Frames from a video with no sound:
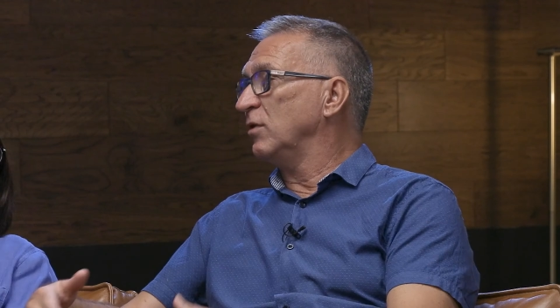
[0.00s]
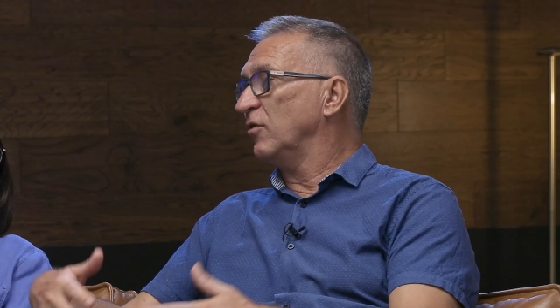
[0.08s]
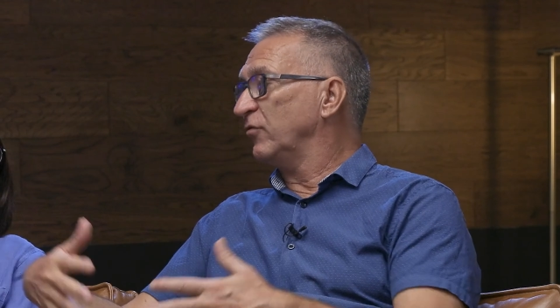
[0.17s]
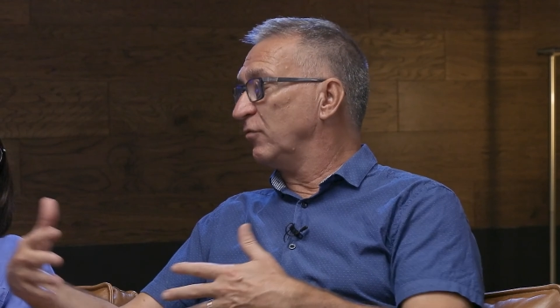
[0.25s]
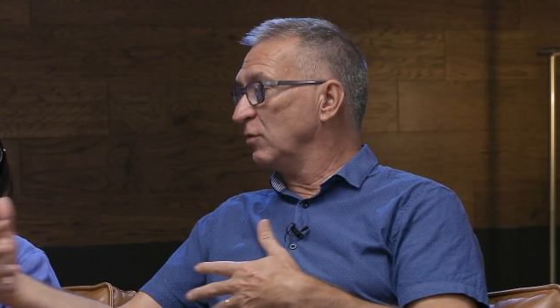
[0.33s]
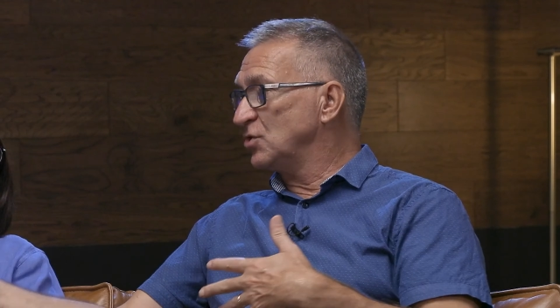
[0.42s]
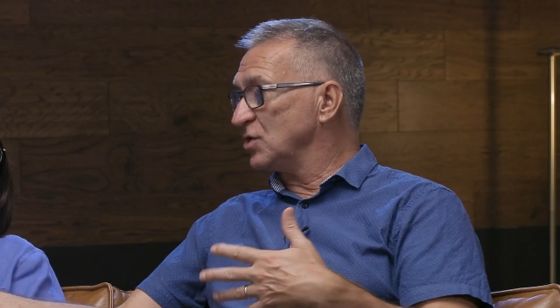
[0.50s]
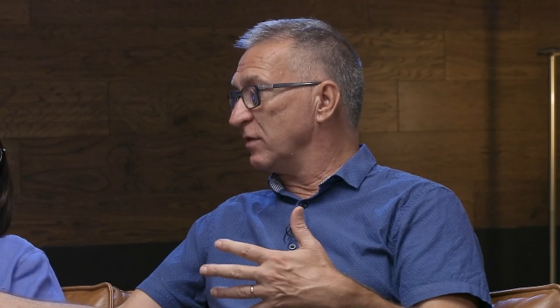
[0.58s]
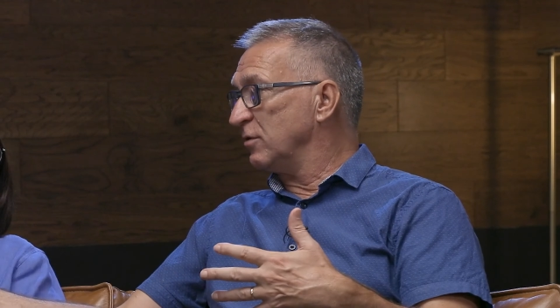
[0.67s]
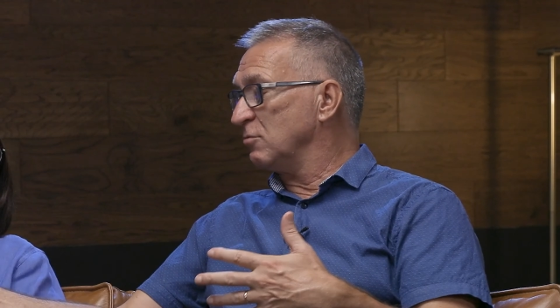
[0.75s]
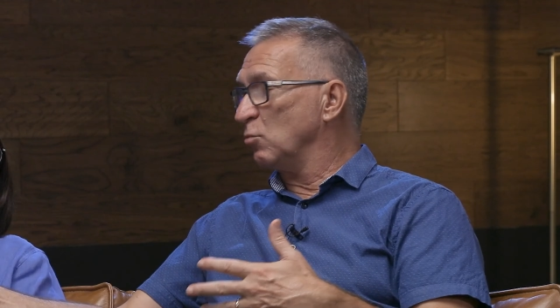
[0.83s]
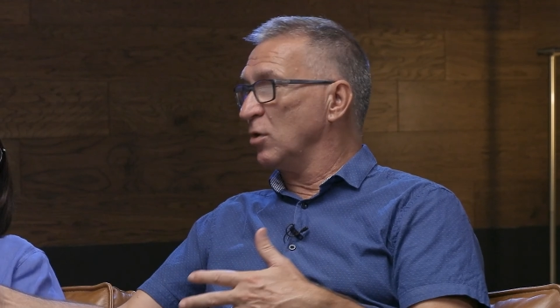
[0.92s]
doing this for each
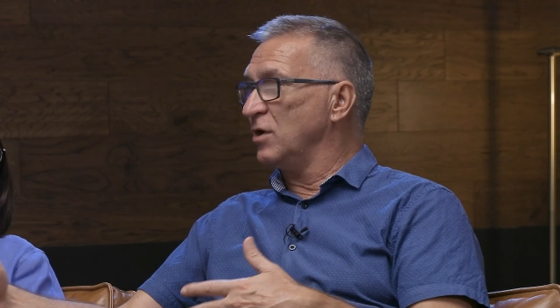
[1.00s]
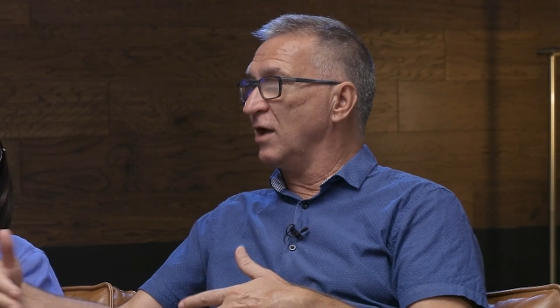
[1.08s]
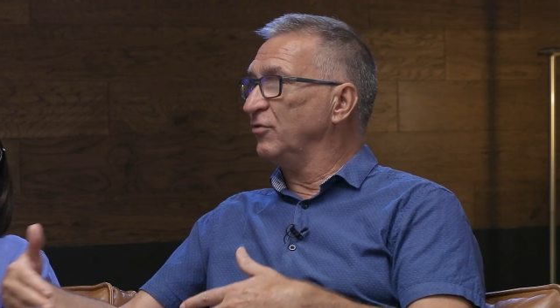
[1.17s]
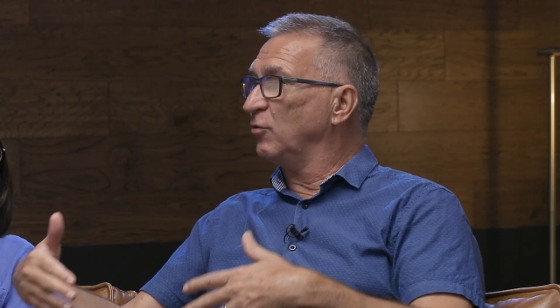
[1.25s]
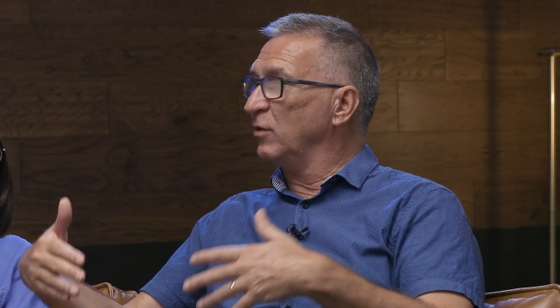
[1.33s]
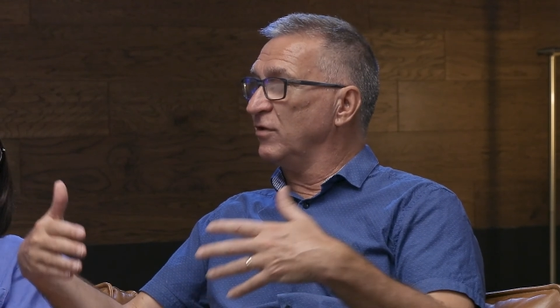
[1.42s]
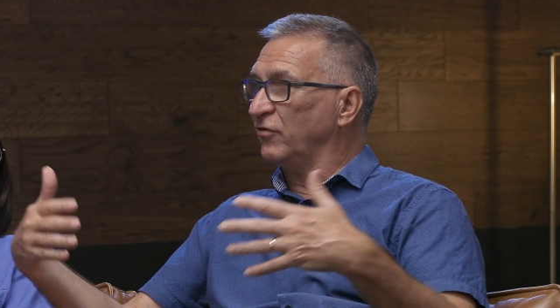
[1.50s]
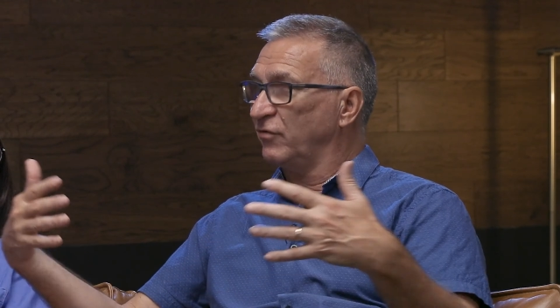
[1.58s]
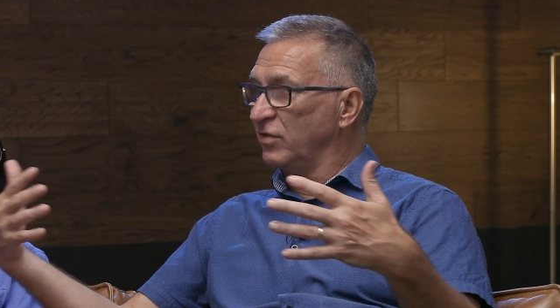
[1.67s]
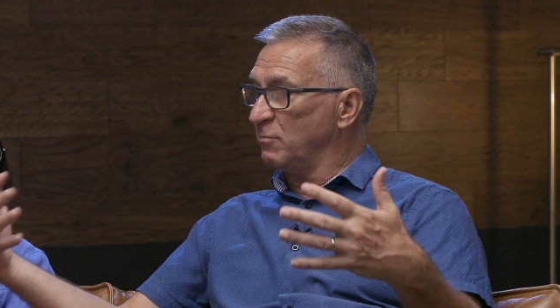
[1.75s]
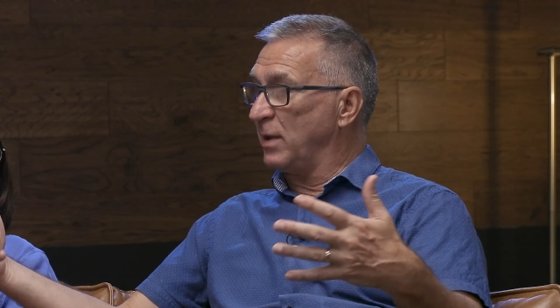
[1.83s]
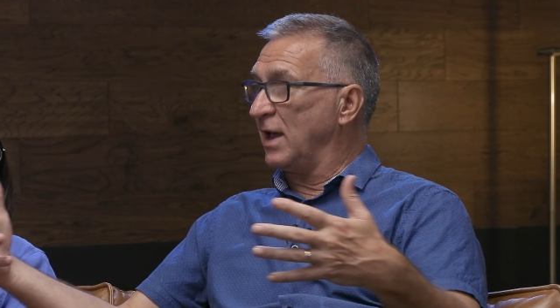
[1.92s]
other. We're not doing this
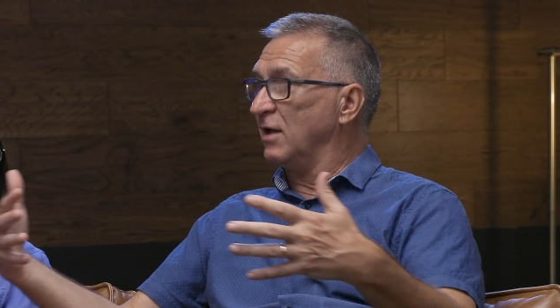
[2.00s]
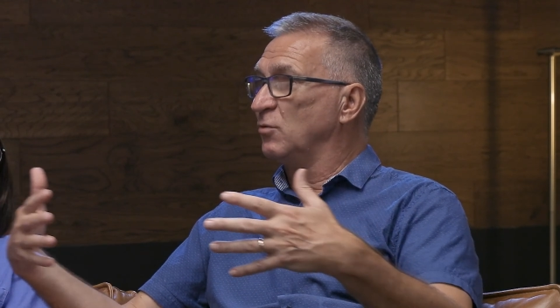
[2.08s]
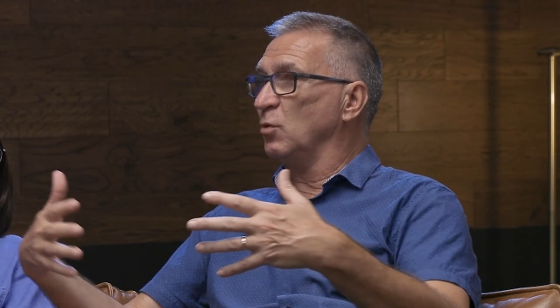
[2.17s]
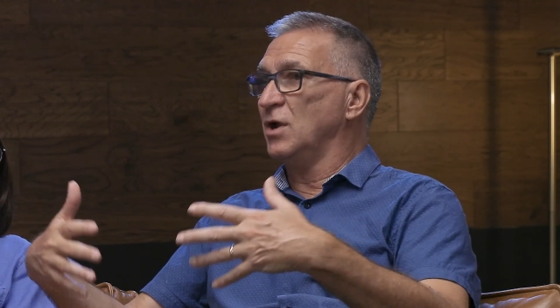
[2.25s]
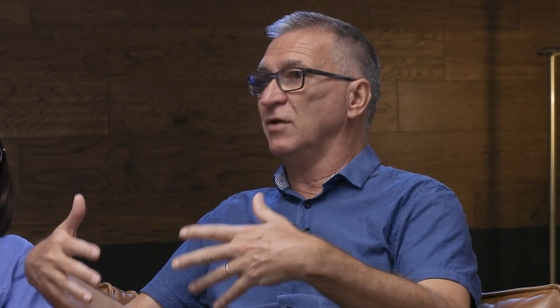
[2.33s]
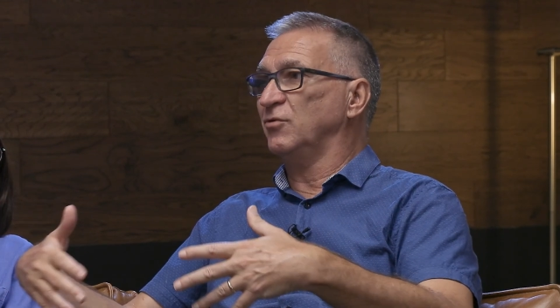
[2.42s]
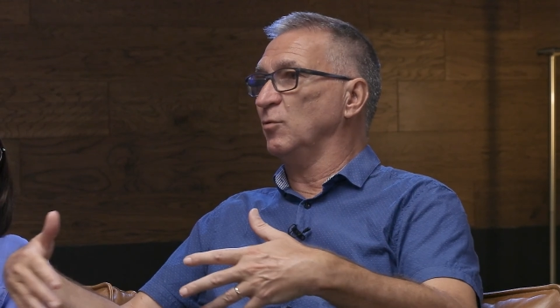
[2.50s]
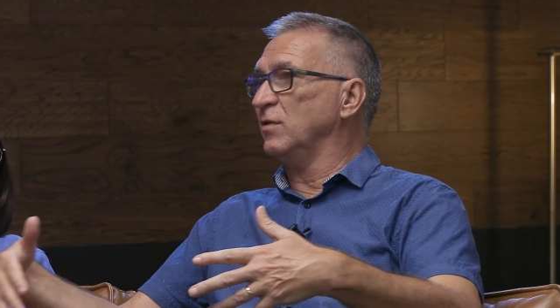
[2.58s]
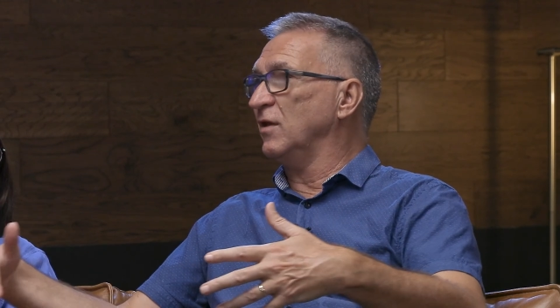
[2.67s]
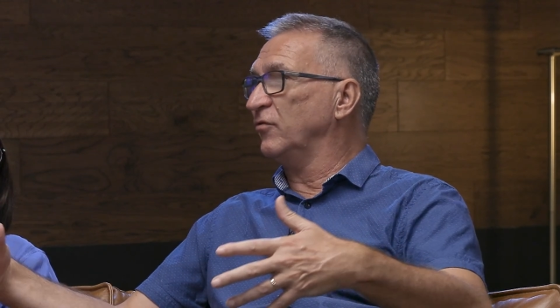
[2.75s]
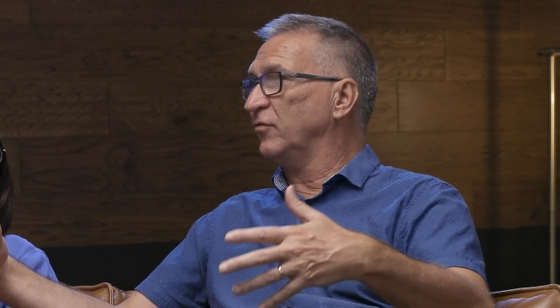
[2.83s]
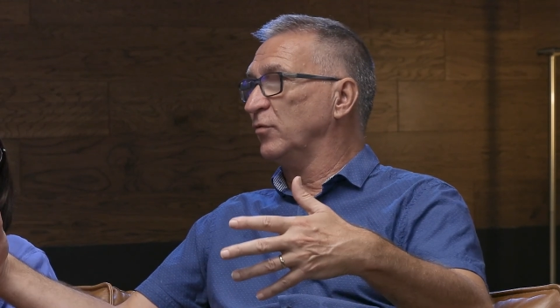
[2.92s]
for the band. We're not
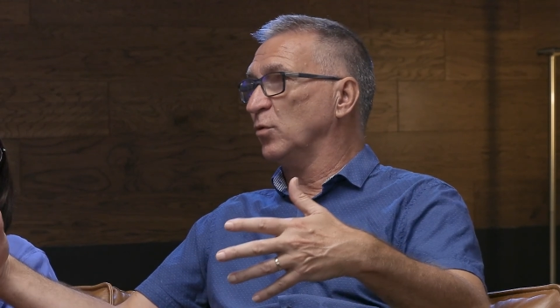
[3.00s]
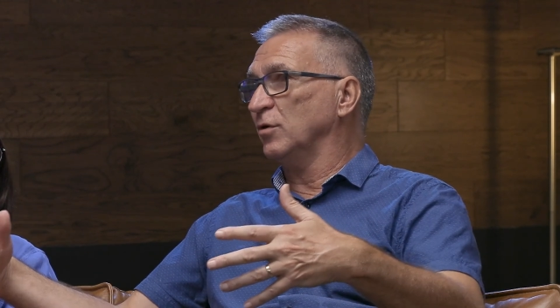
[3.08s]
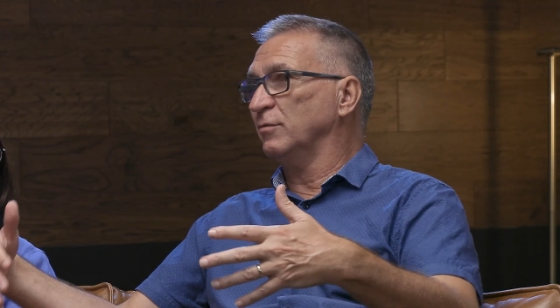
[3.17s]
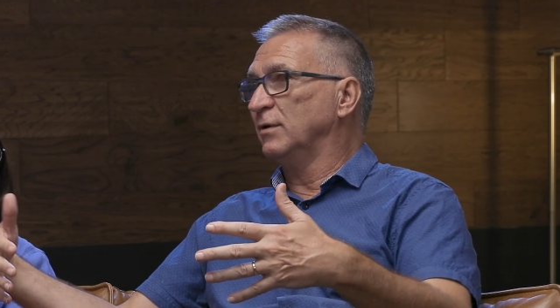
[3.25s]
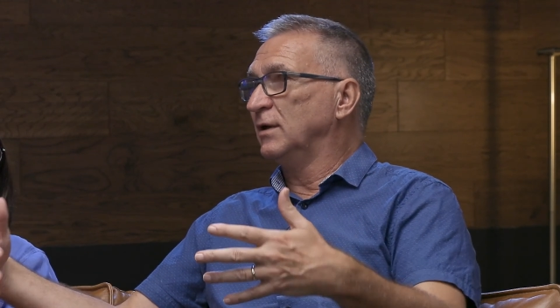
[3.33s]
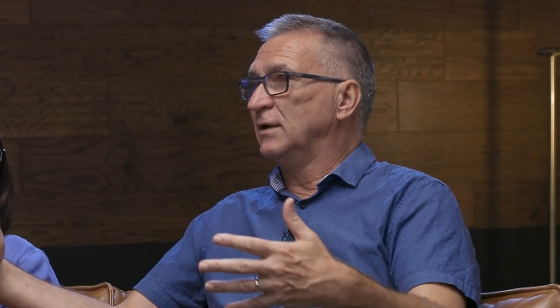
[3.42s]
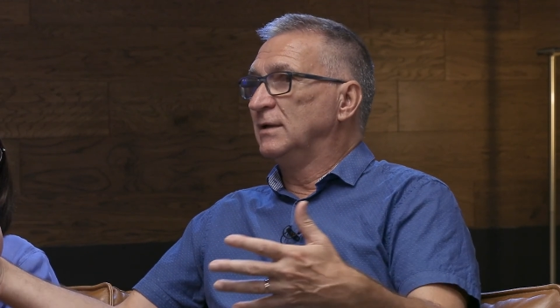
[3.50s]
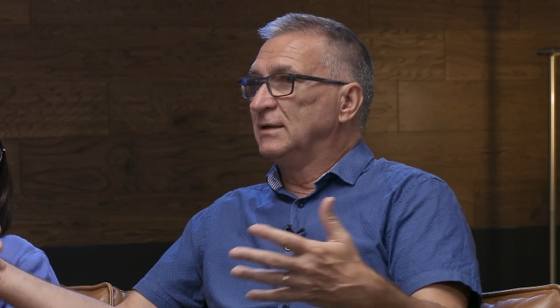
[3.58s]
doing this for,